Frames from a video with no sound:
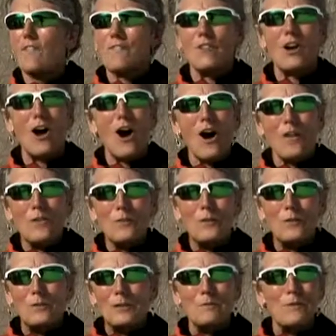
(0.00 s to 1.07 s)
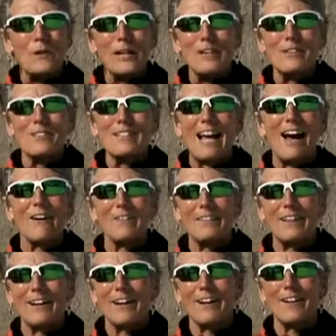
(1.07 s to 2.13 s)
for all the wounded warriors out
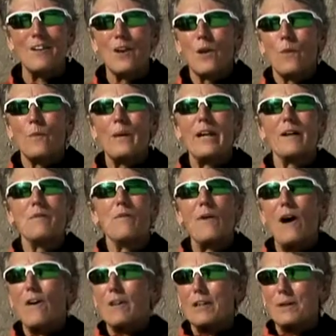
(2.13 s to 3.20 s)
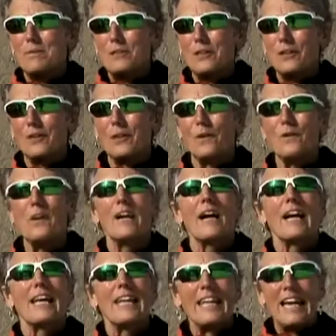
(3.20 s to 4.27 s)
there, we welcome you.
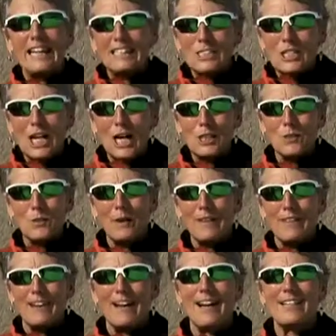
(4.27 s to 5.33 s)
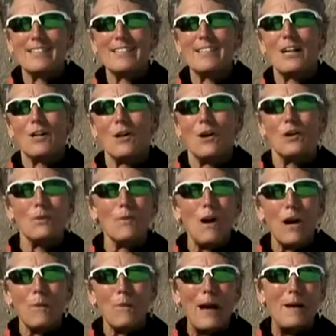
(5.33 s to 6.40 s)
Get in touch with us. Go to
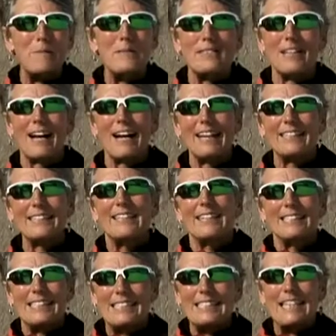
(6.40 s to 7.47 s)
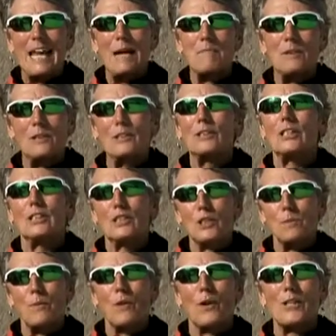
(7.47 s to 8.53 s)
our website,
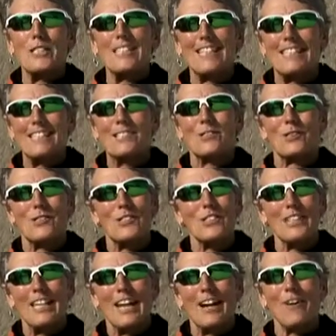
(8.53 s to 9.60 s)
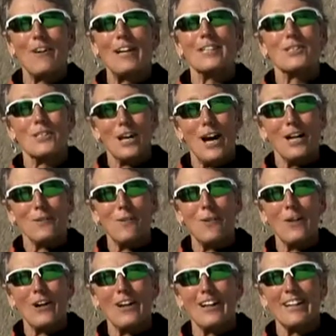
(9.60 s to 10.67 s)

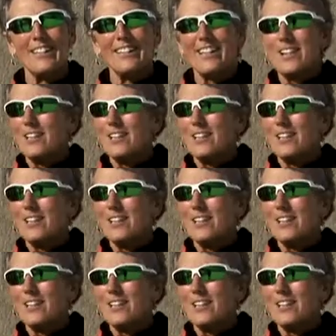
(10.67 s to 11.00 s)
disabledsportseasternsierra.org.